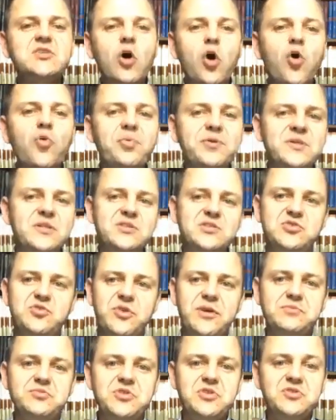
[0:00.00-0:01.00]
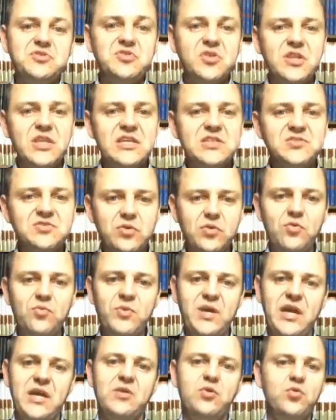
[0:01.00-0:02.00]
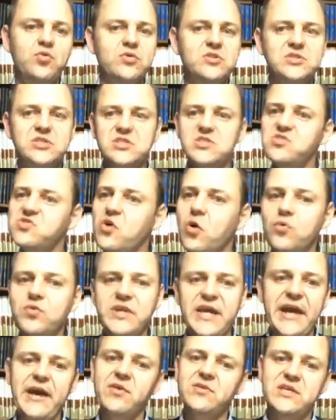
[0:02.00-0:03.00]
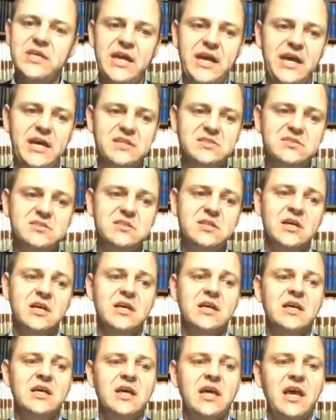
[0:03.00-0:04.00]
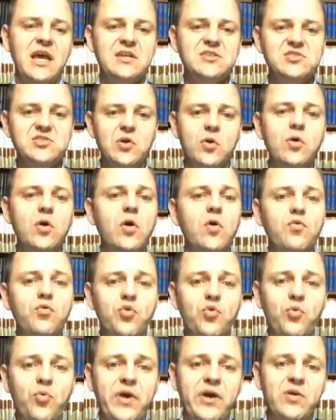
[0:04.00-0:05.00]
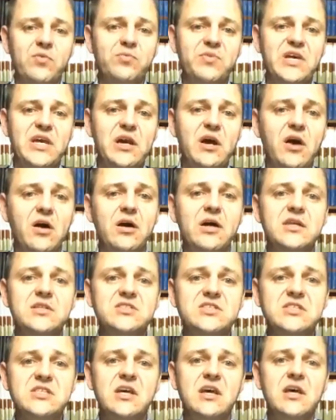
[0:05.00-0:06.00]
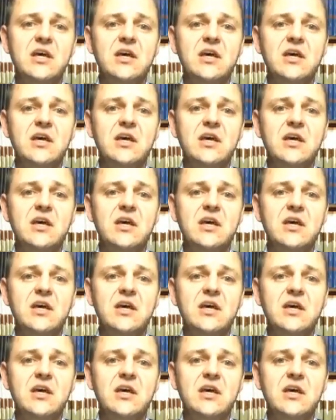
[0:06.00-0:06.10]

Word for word: opened the scriptures to these two men who were just so downcast and so overwhelmed because